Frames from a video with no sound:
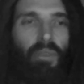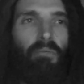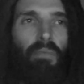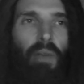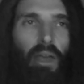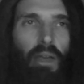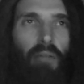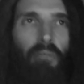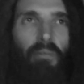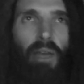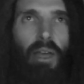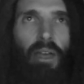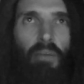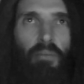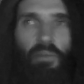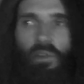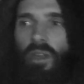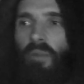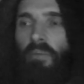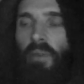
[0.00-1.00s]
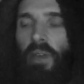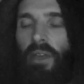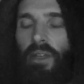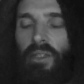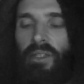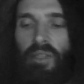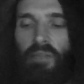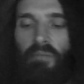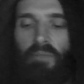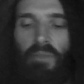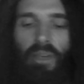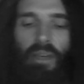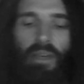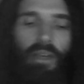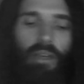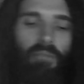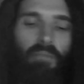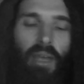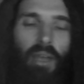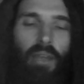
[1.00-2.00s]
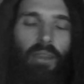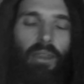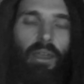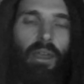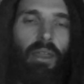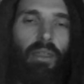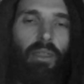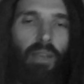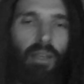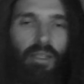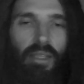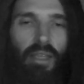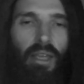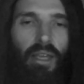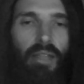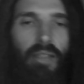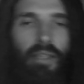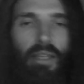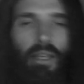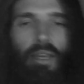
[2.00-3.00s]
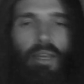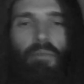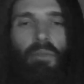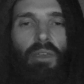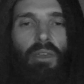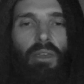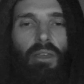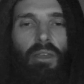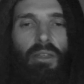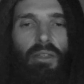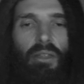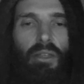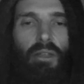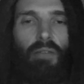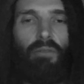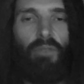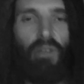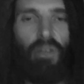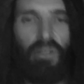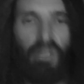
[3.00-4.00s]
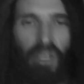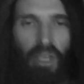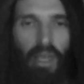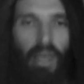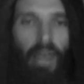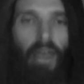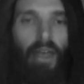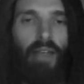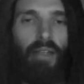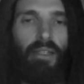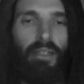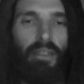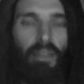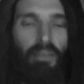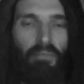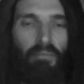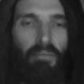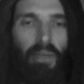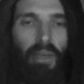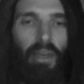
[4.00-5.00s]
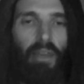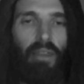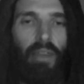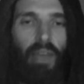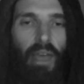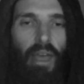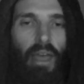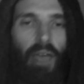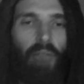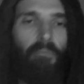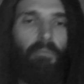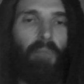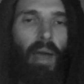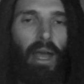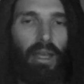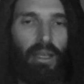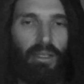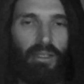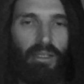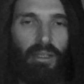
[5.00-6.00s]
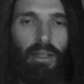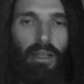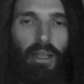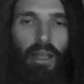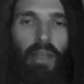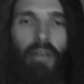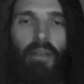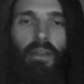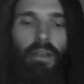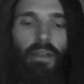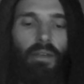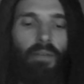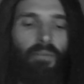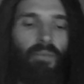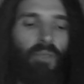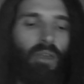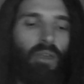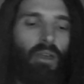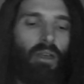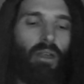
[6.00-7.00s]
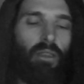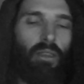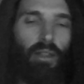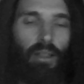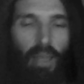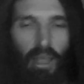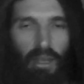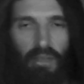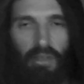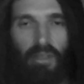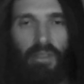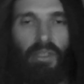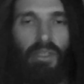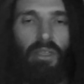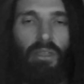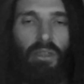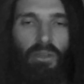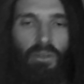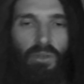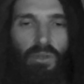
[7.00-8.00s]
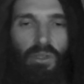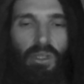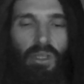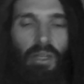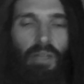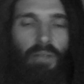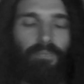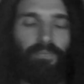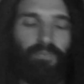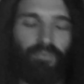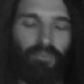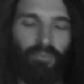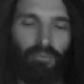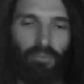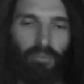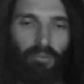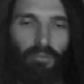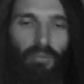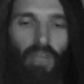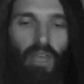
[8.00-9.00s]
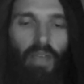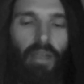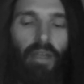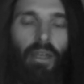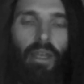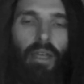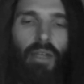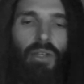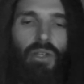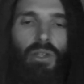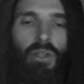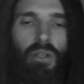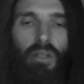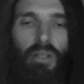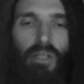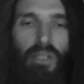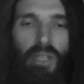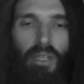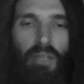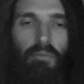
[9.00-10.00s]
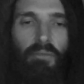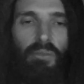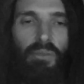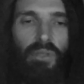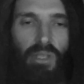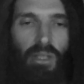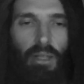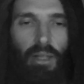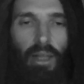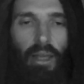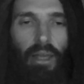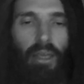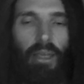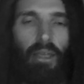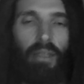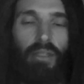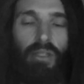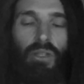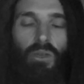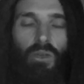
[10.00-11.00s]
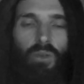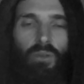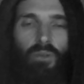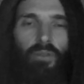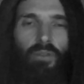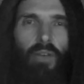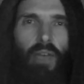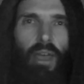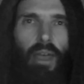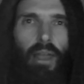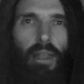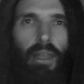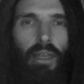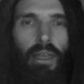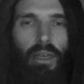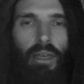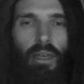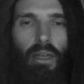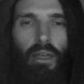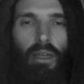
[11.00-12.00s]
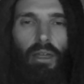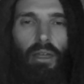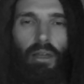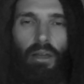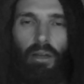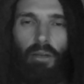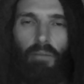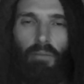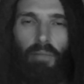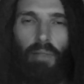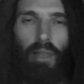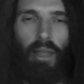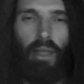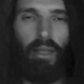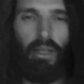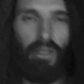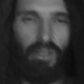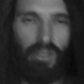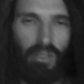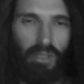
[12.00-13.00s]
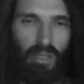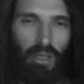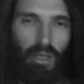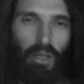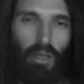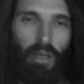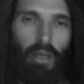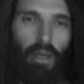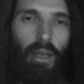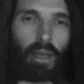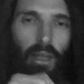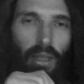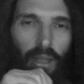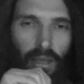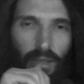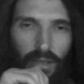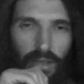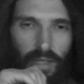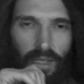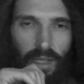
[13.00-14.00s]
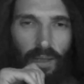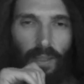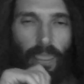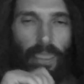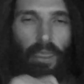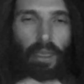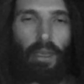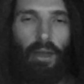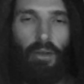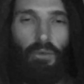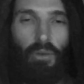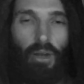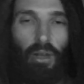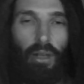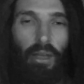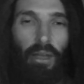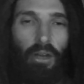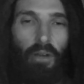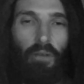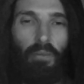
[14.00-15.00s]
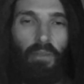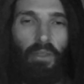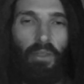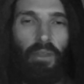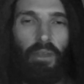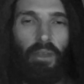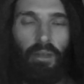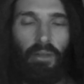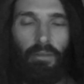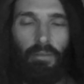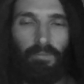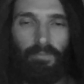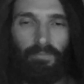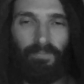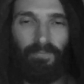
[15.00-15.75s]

buy a prepaid SIM card, bang that in, that's airtime that you need to convert to air to then pay the air back to the lender. The lender to user connection seems like it's fairly complex, and I really hope that they can